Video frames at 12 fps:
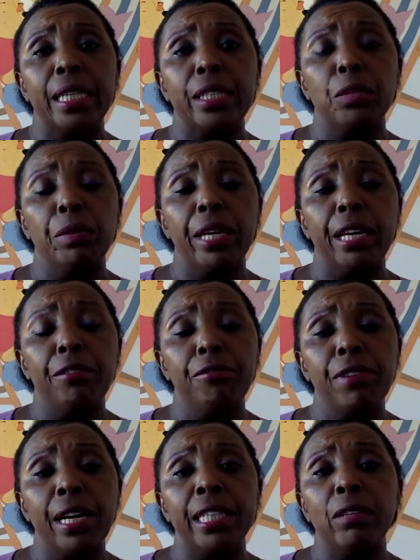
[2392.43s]
so we can
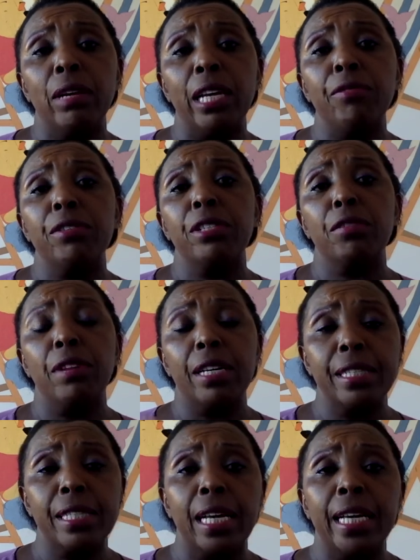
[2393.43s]
find our levels of
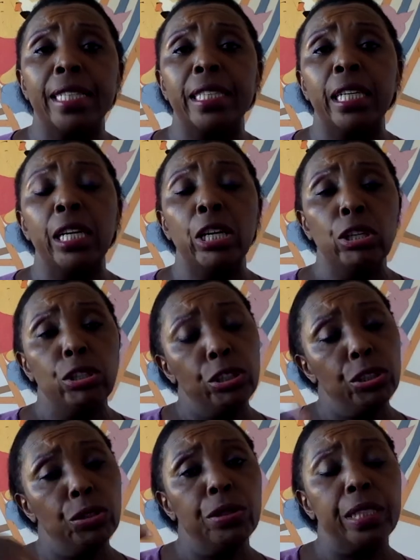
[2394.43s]
anxiety
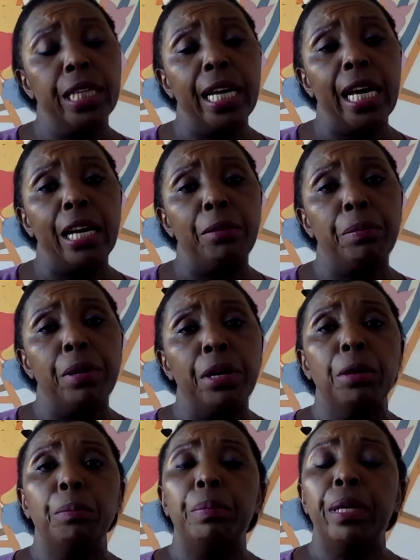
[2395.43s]
shooting up
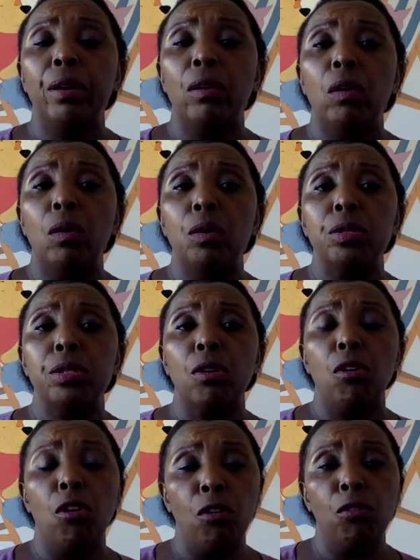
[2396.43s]
because
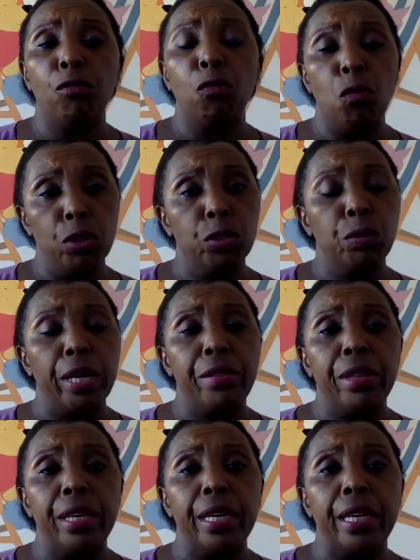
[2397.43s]
of what we are
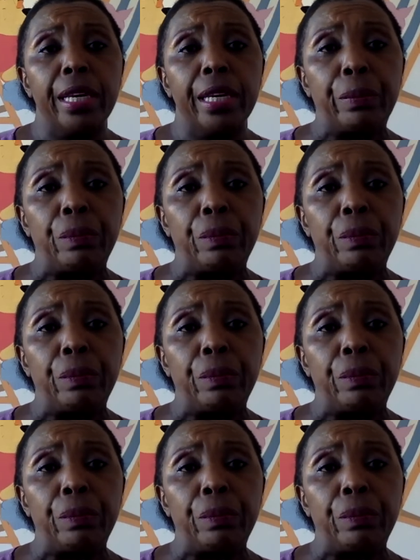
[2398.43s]
thinking.